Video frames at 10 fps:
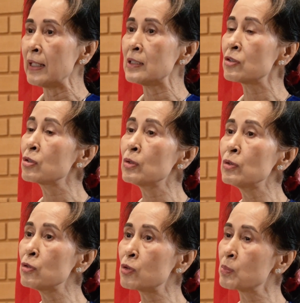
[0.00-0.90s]
It is
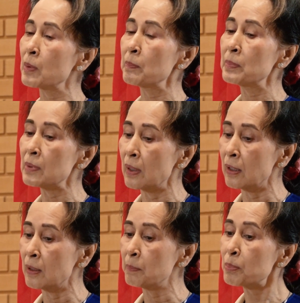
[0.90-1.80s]
no use
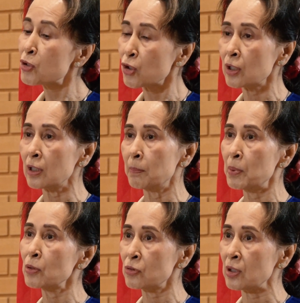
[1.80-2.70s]
pushing a
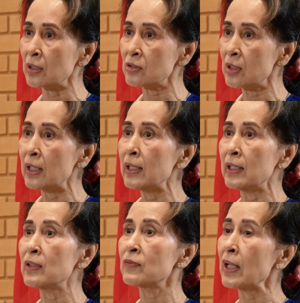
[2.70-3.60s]
process
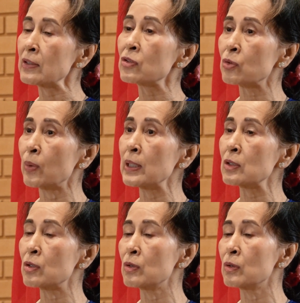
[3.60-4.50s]
if that is
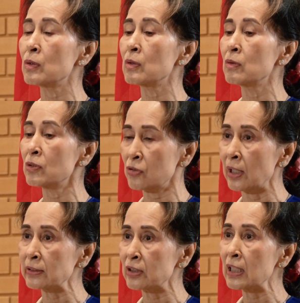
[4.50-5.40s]
going to
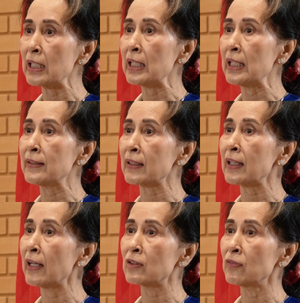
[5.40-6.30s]
result in the
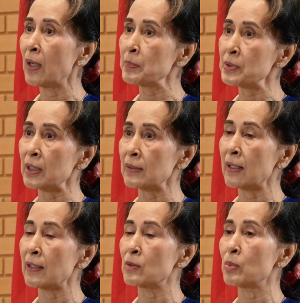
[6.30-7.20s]
kind of upset
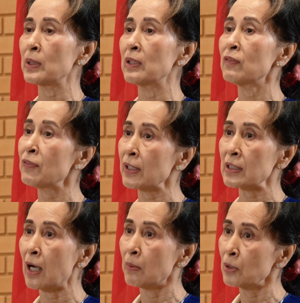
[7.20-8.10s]
that will
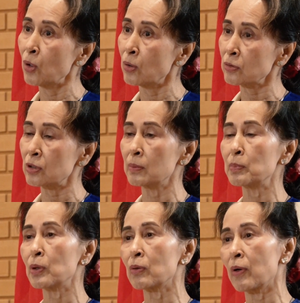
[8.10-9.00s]
affect our long-term
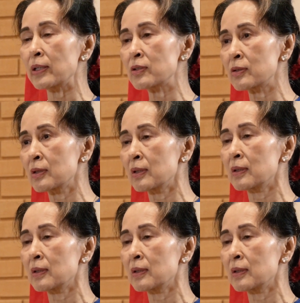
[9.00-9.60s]
progress.